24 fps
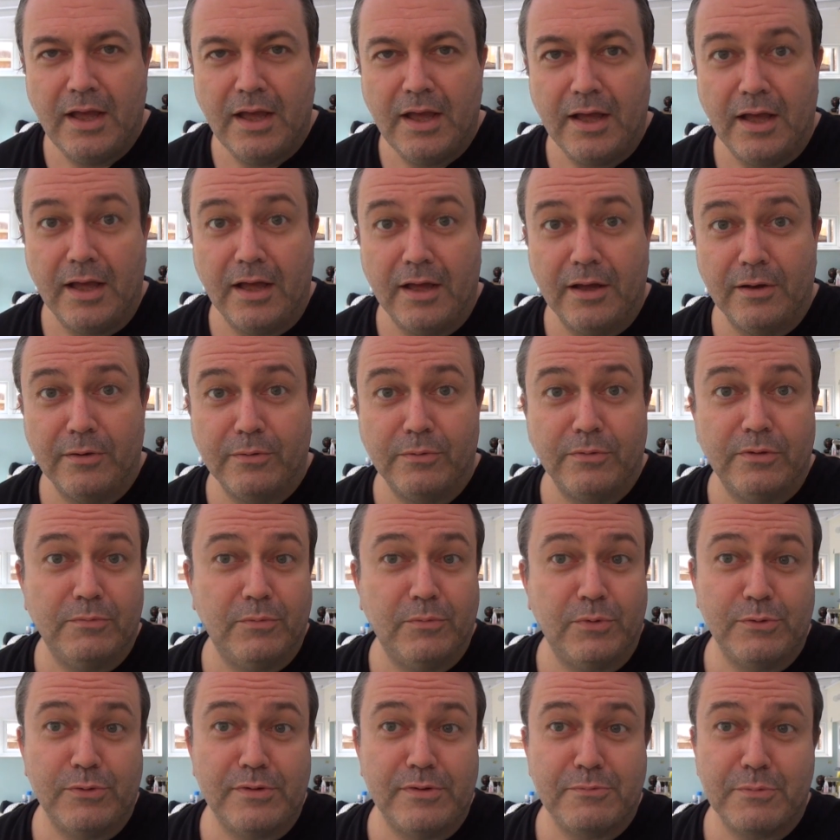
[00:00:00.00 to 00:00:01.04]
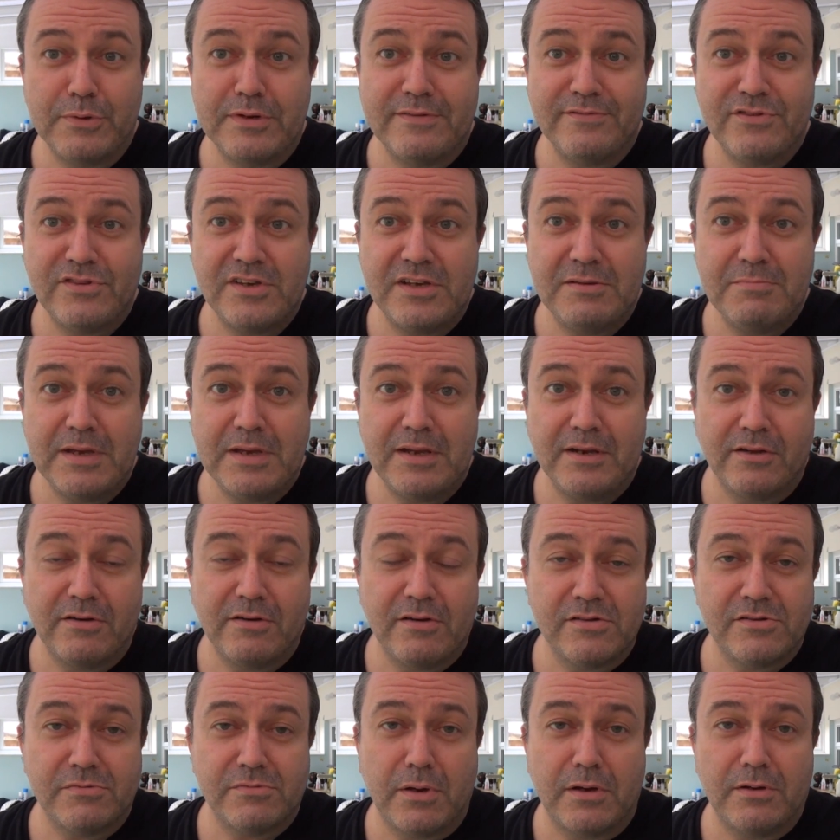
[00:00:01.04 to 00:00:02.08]
would have seen me in the
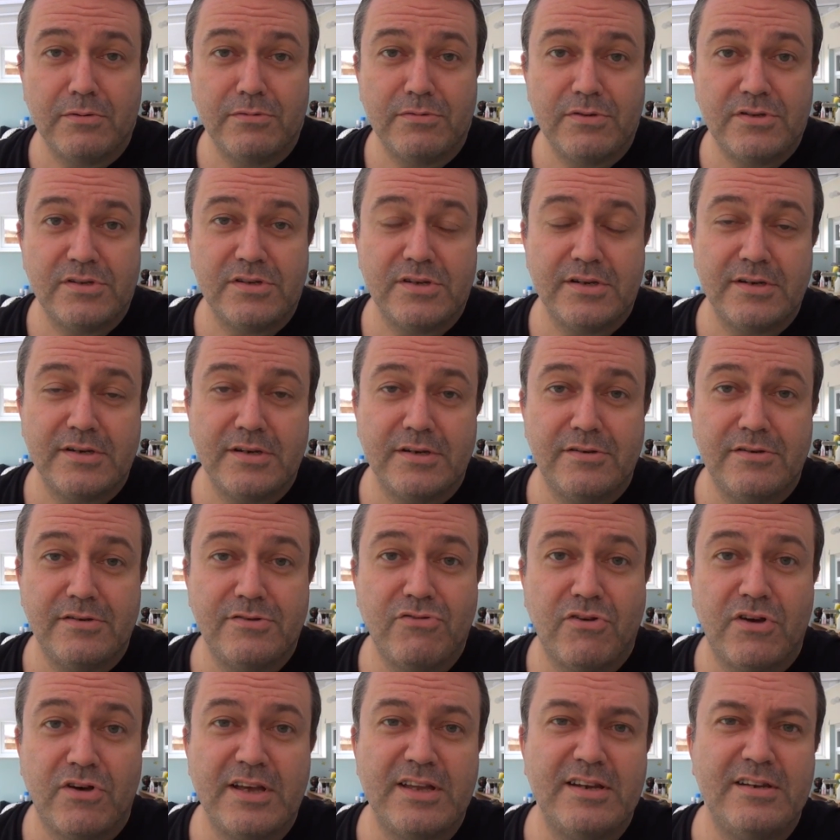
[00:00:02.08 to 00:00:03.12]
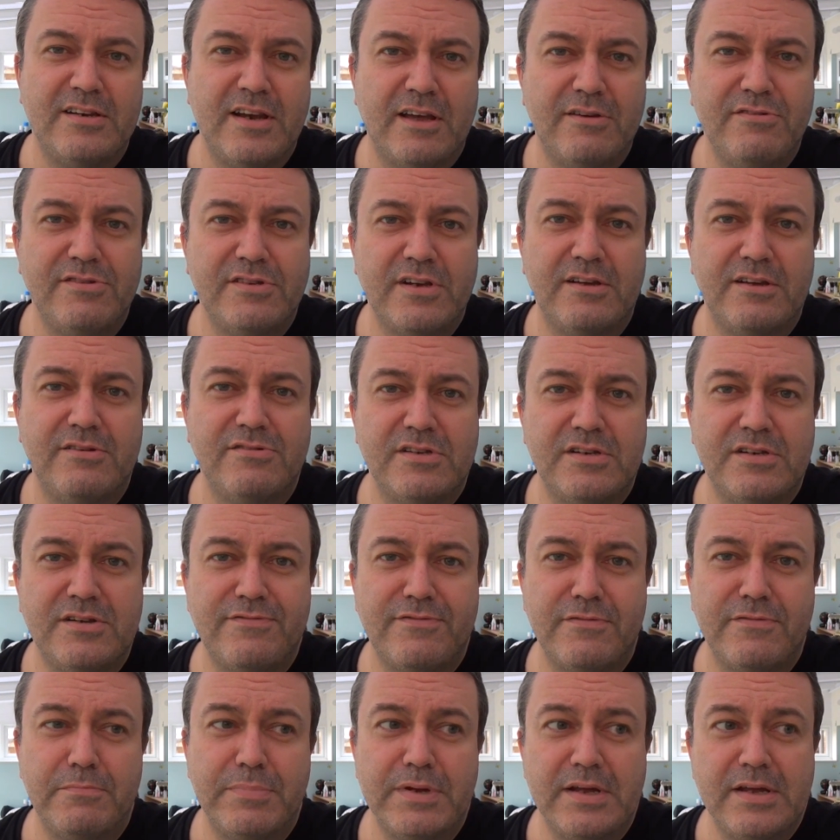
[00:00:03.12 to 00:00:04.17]
Cotswolds and trying loads and loads of
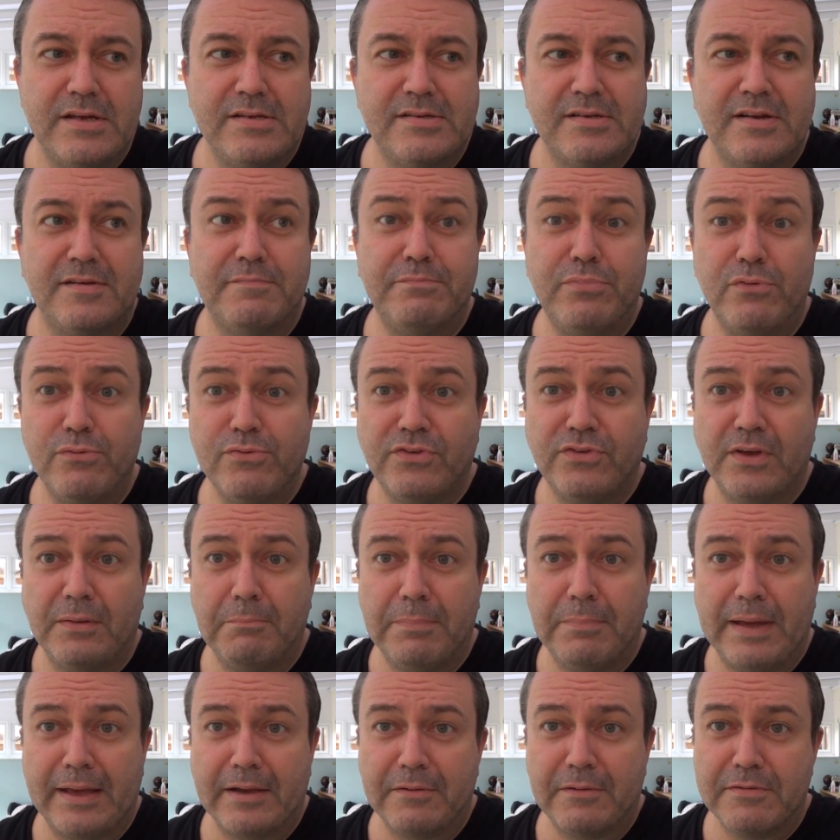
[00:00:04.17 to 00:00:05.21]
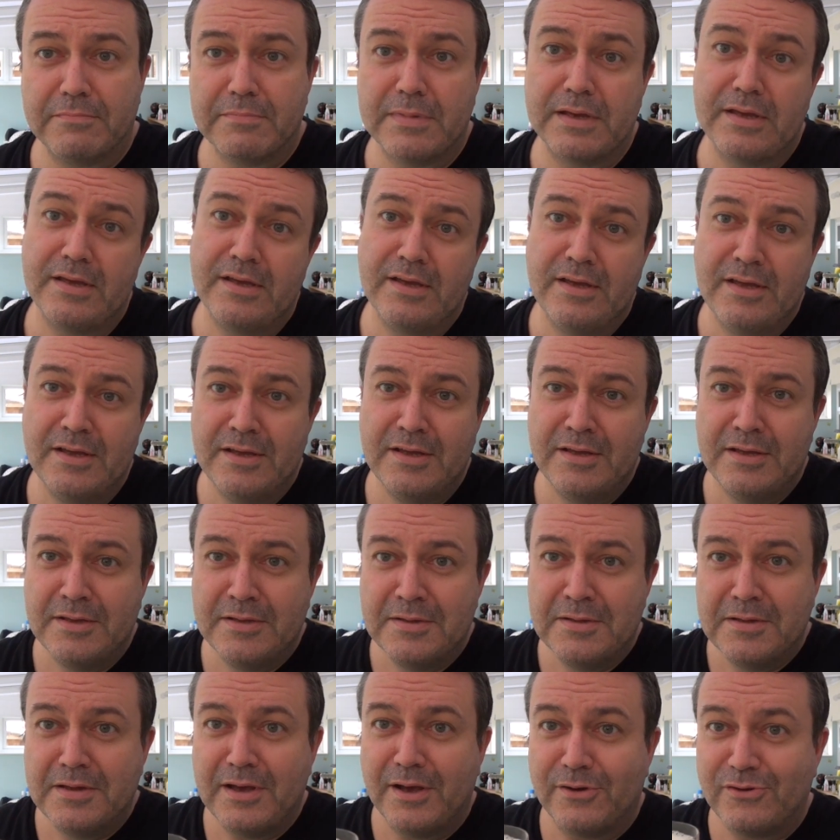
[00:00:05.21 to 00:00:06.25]
different beers, and I've brought some back with me.
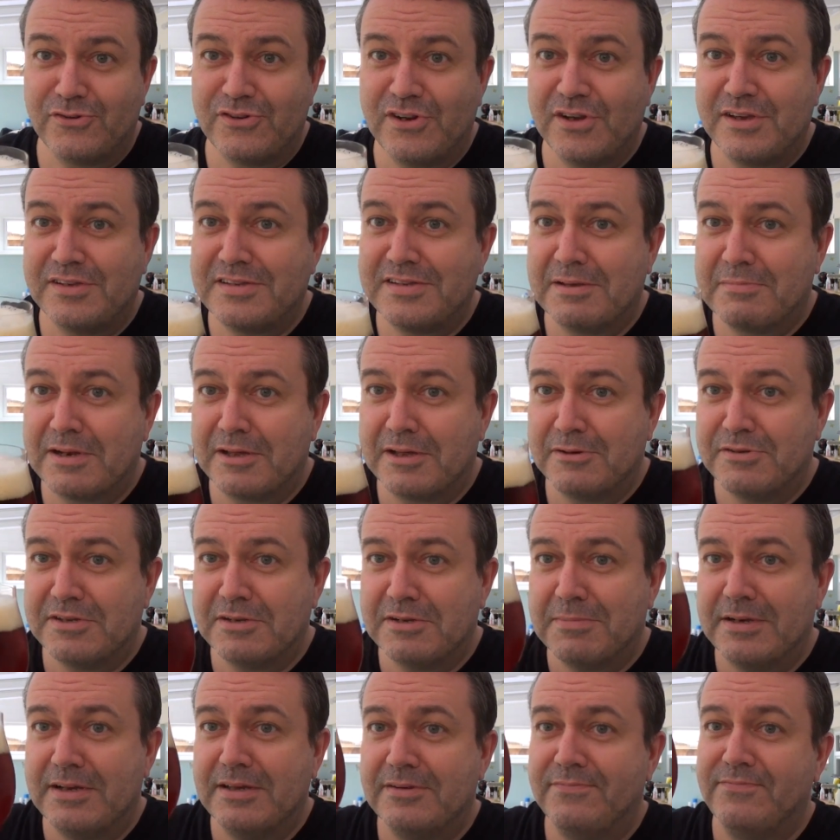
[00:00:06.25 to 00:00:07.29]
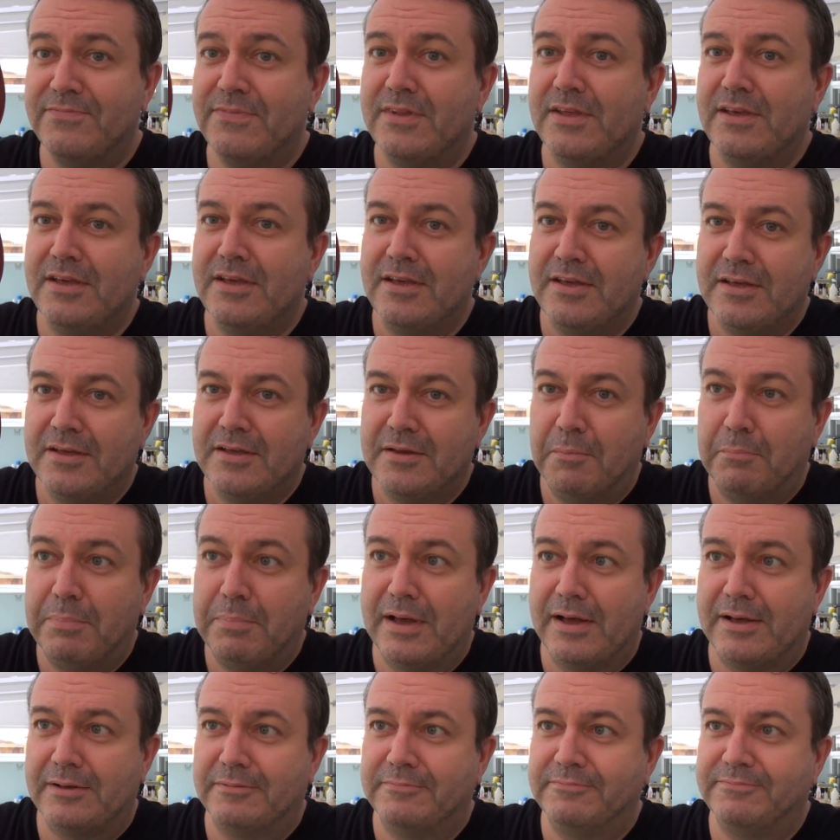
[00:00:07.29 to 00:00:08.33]
I'll show you some of those in a minute.
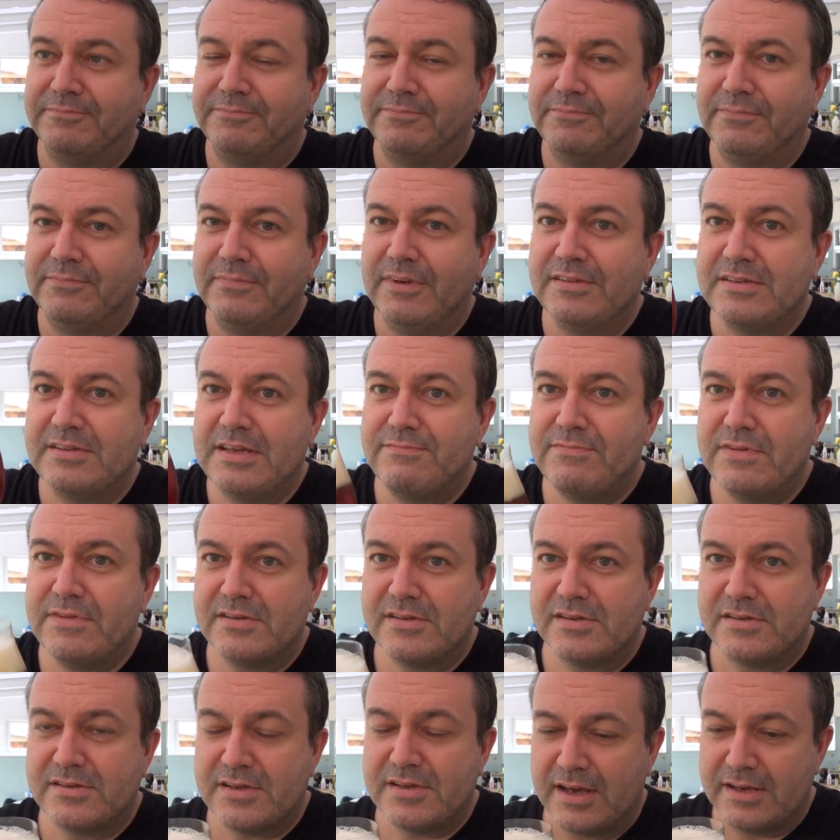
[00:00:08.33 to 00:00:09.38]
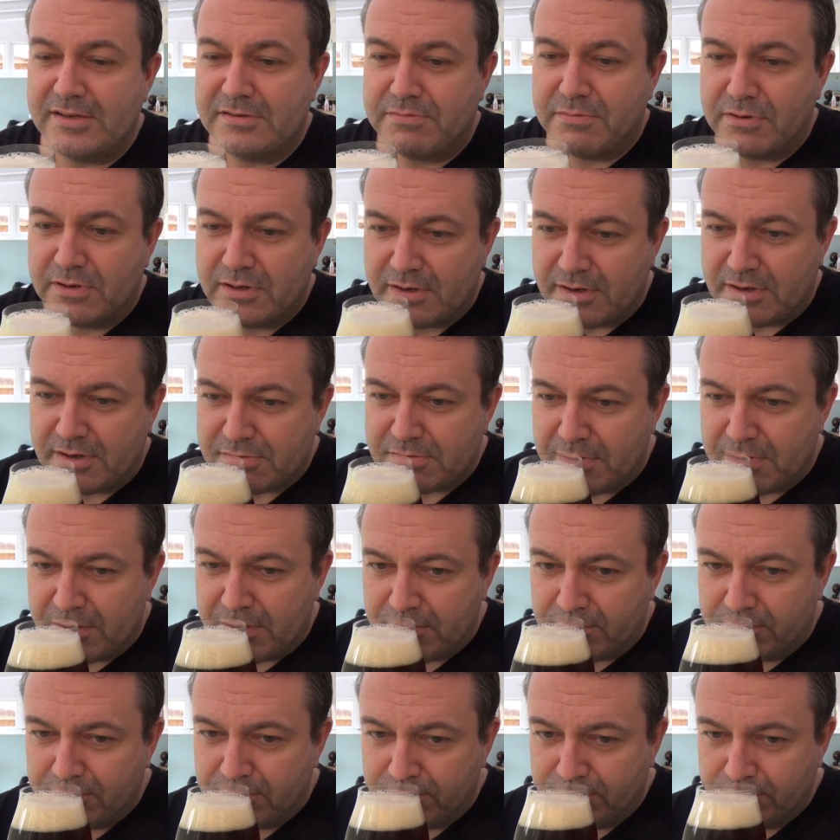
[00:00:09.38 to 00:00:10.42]
But let's give this a taste. What can I smell?
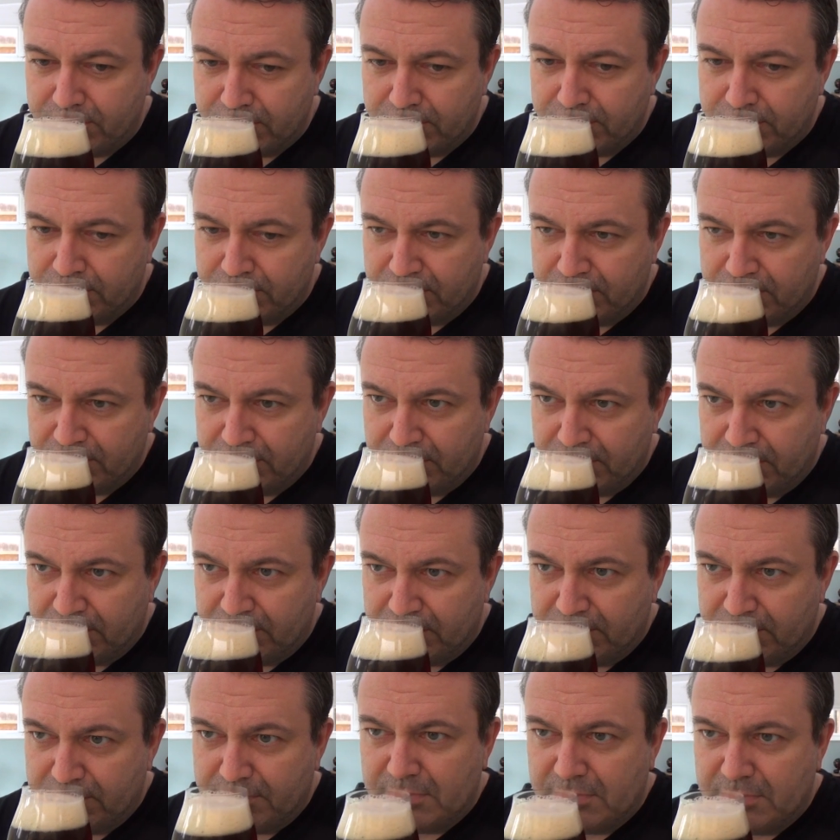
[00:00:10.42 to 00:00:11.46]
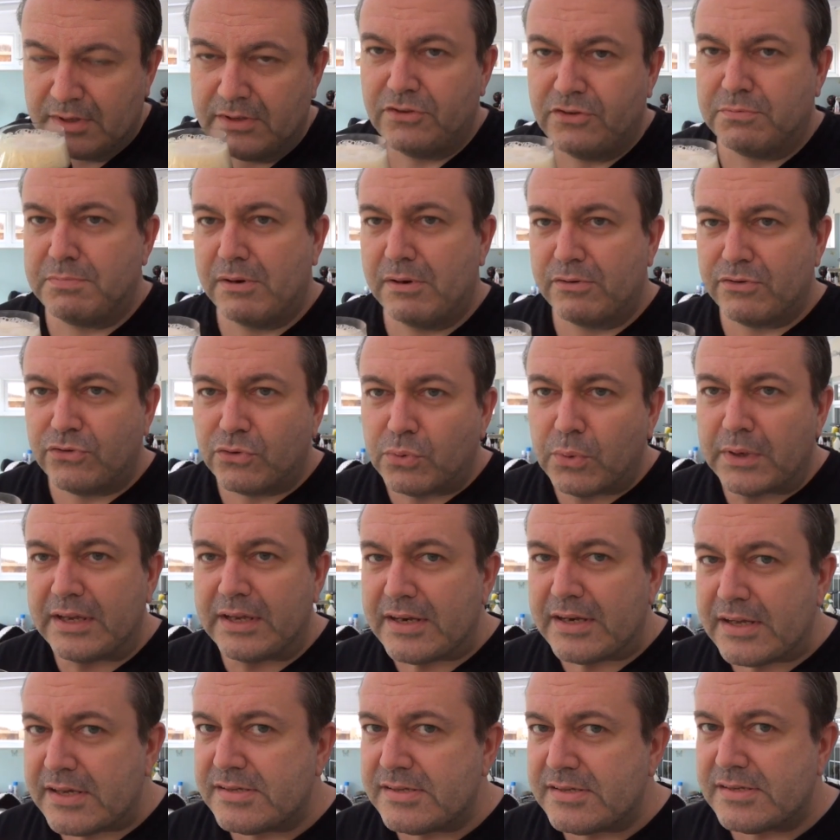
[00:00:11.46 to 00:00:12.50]
I can smell
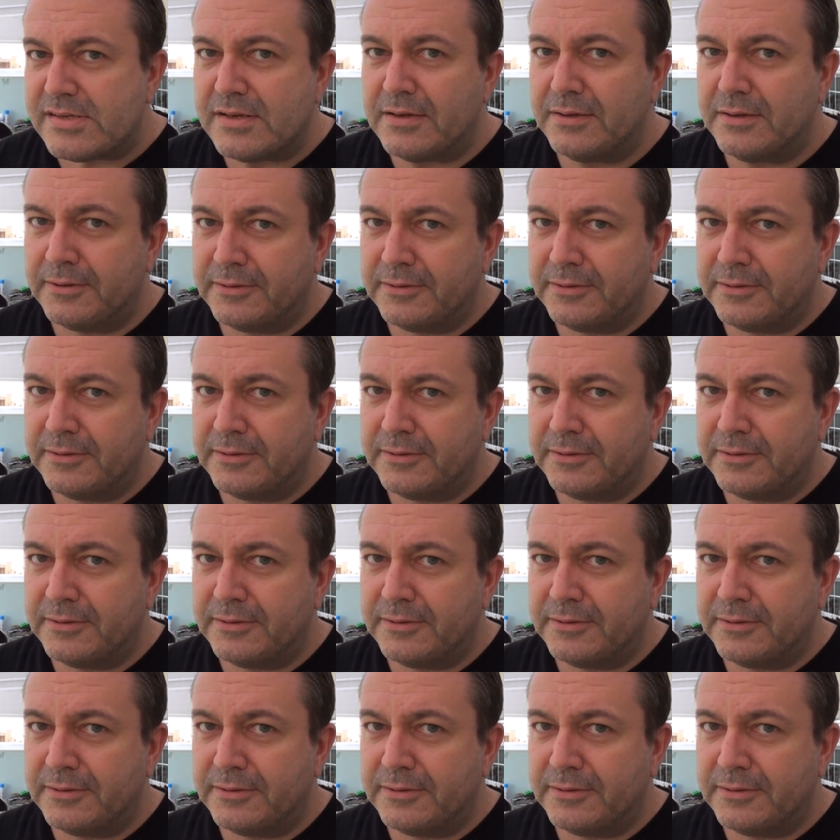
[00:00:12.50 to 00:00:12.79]
sweetness.